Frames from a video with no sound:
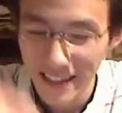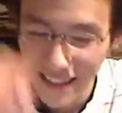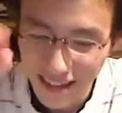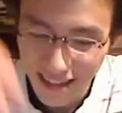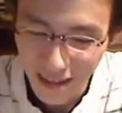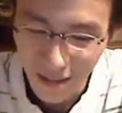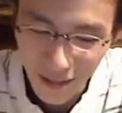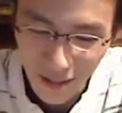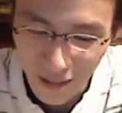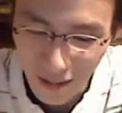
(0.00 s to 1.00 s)

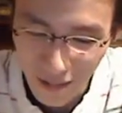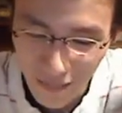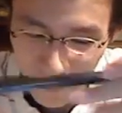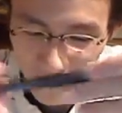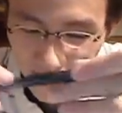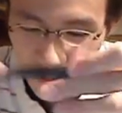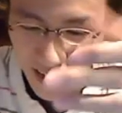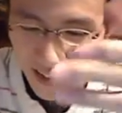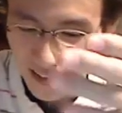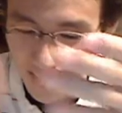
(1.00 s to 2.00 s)
So,
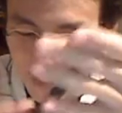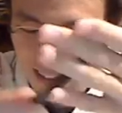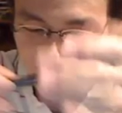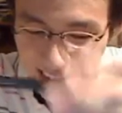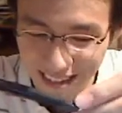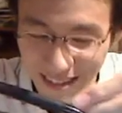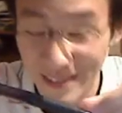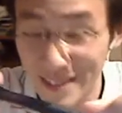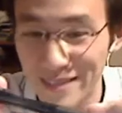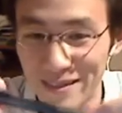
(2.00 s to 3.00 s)
yeah. So
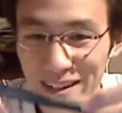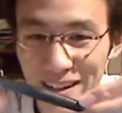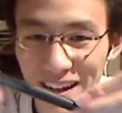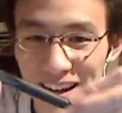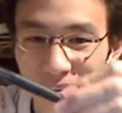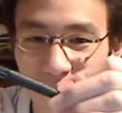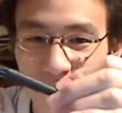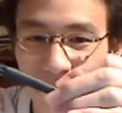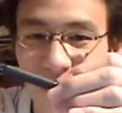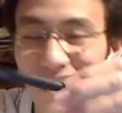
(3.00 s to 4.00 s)
in this video,
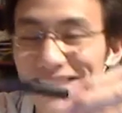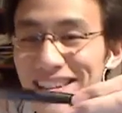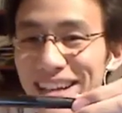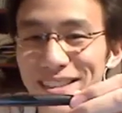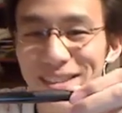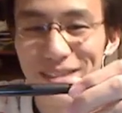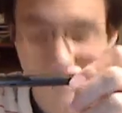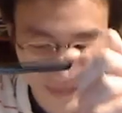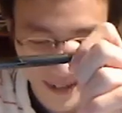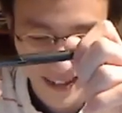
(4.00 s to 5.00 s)
I'd like to
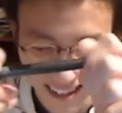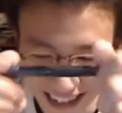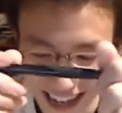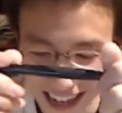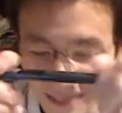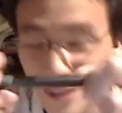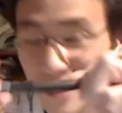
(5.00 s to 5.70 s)
compare how